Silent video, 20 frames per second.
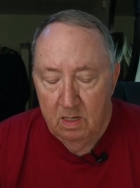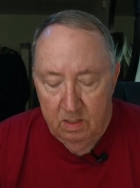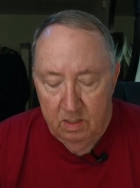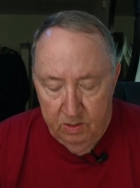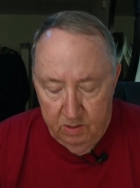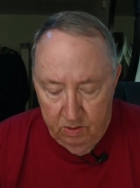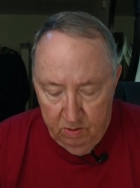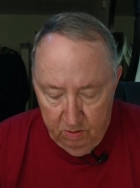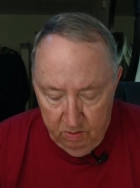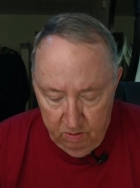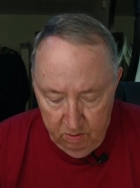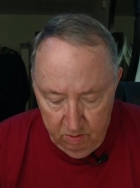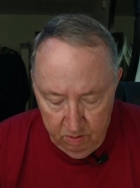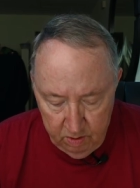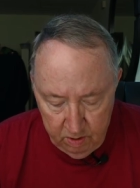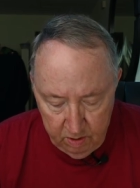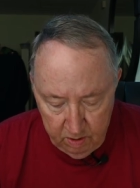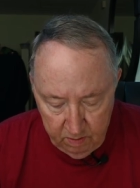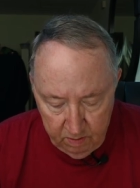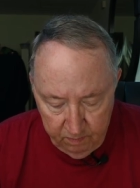
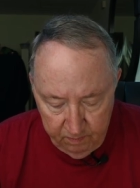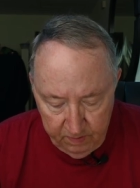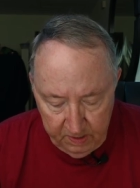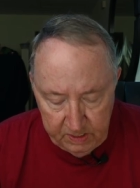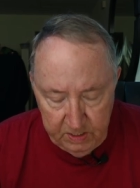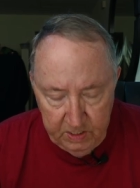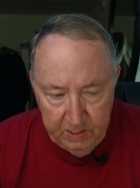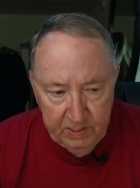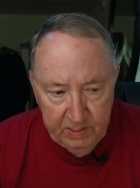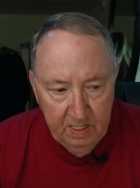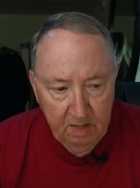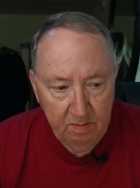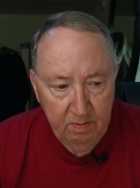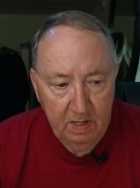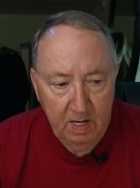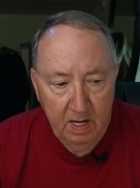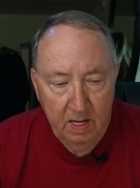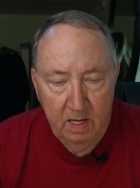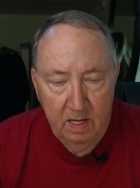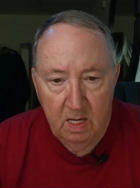
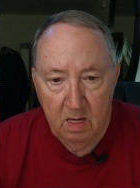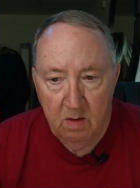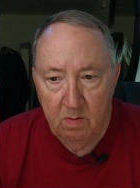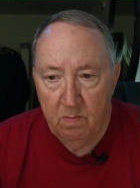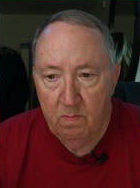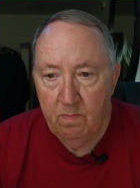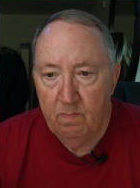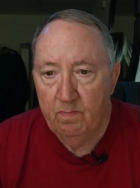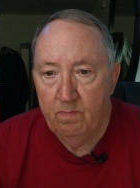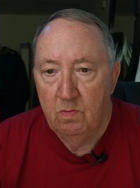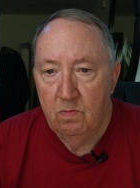2.57 a.m.